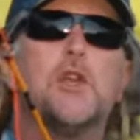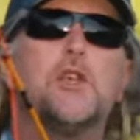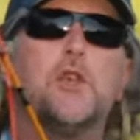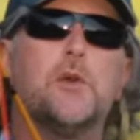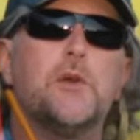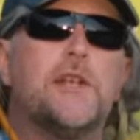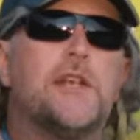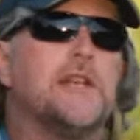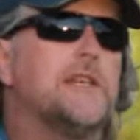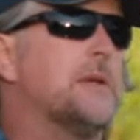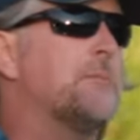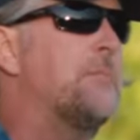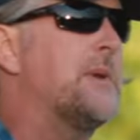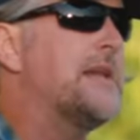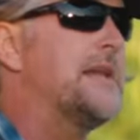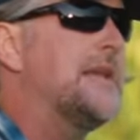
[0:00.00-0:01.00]
You need to
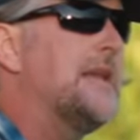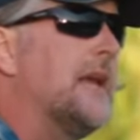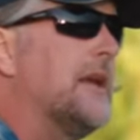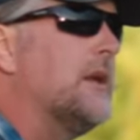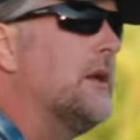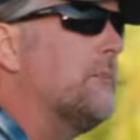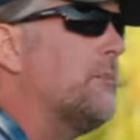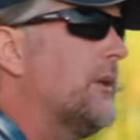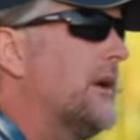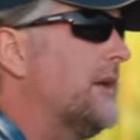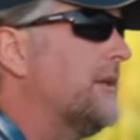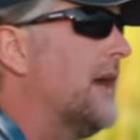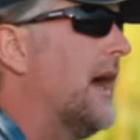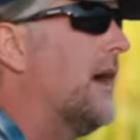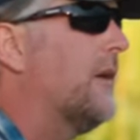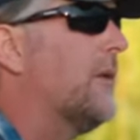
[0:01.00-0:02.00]
begin to bring
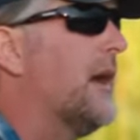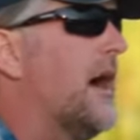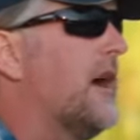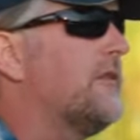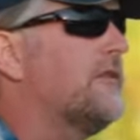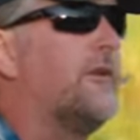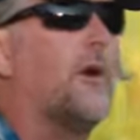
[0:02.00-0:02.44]
that rod